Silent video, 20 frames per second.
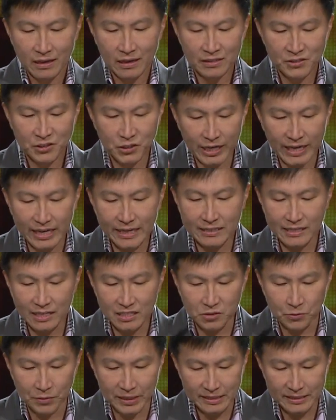
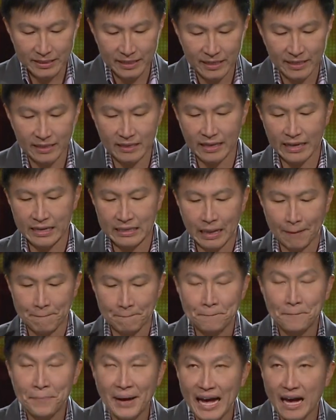Jesus returned in the
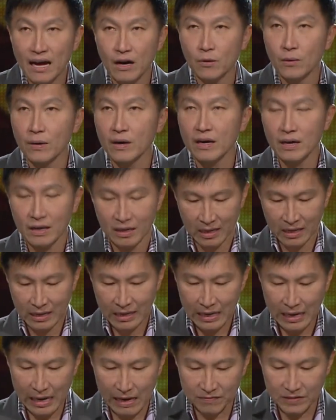power
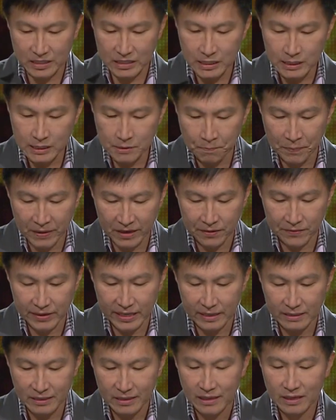of the
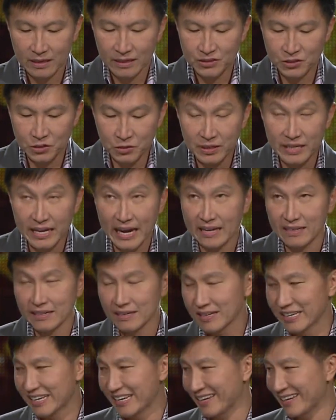Spirit to
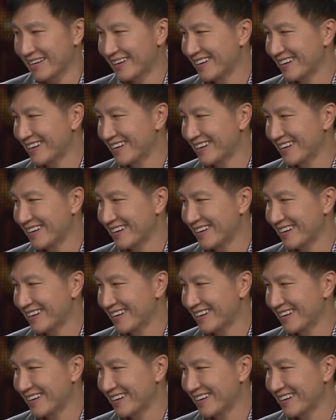Galilee.